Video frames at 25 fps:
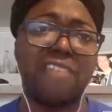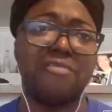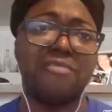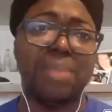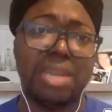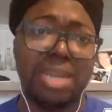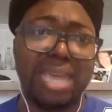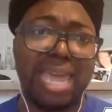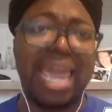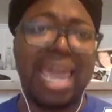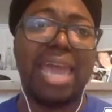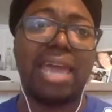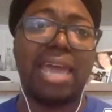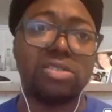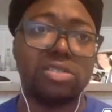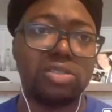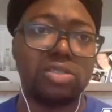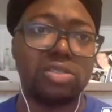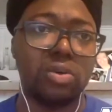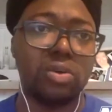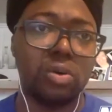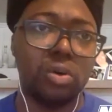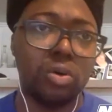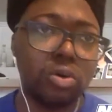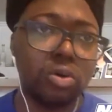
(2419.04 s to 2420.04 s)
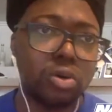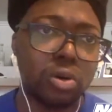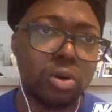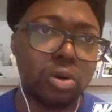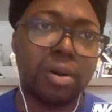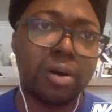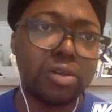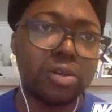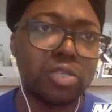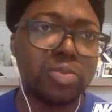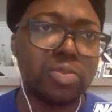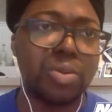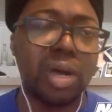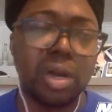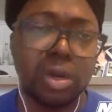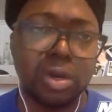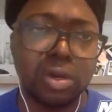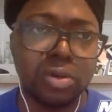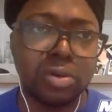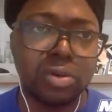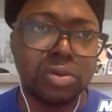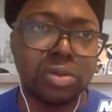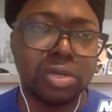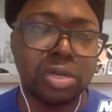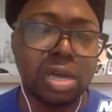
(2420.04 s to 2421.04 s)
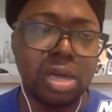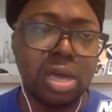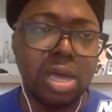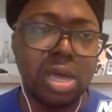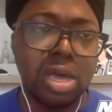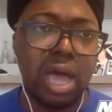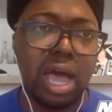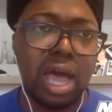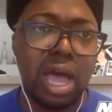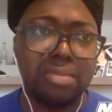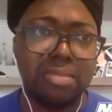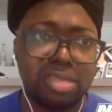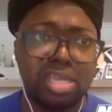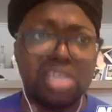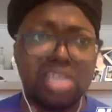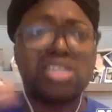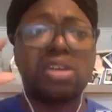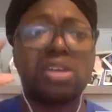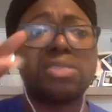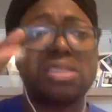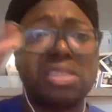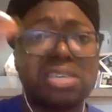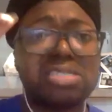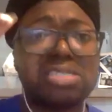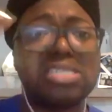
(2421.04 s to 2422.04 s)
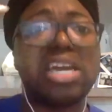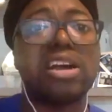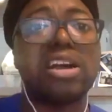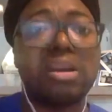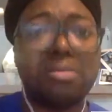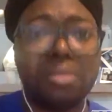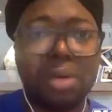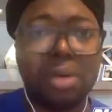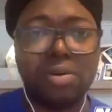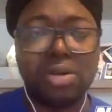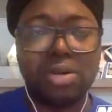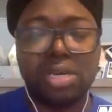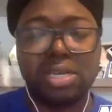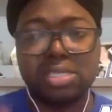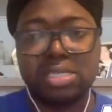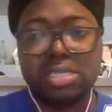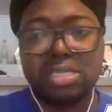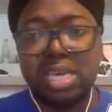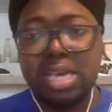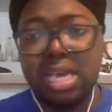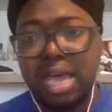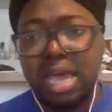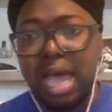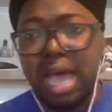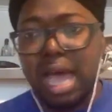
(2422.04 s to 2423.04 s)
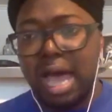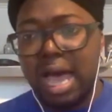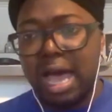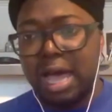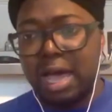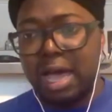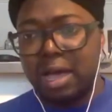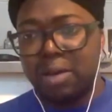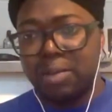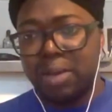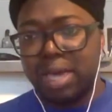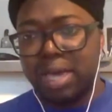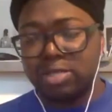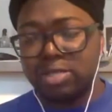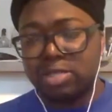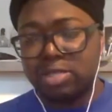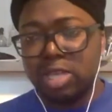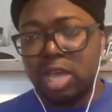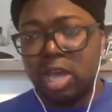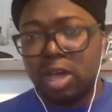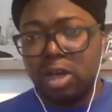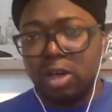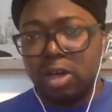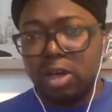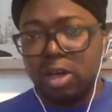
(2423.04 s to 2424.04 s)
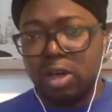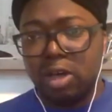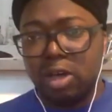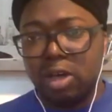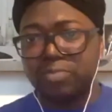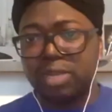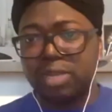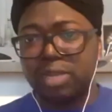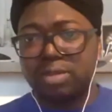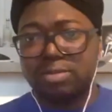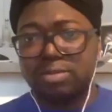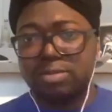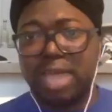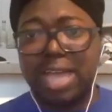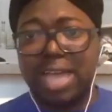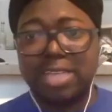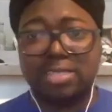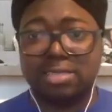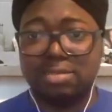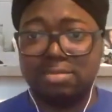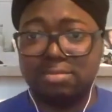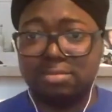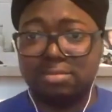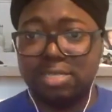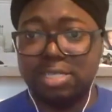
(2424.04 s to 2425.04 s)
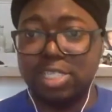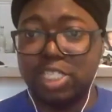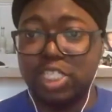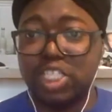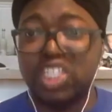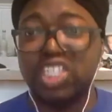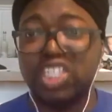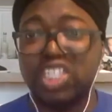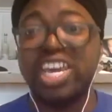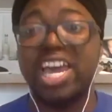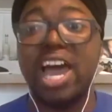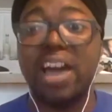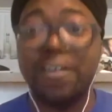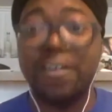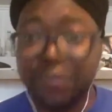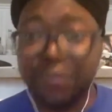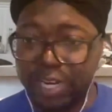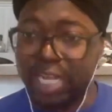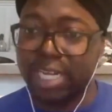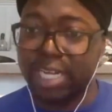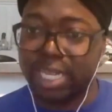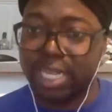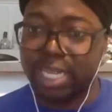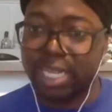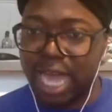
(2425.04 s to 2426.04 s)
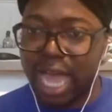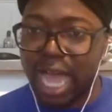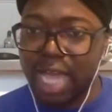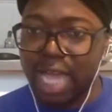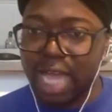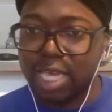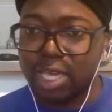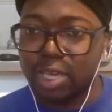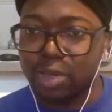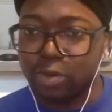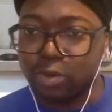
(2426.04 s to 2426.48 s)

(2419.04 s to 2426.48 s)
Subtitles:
been canceled or postponed in terms of the ceremonies. And so that's definitely not cute.